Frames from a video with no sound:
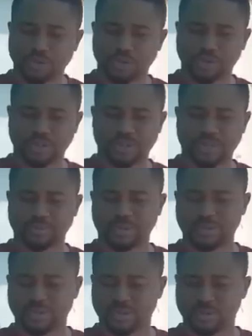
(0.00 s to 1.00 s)
you to understand my
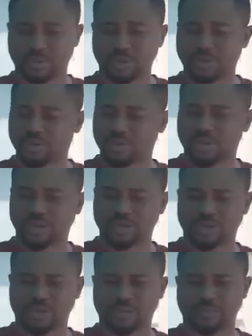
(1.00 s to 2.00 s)
situation and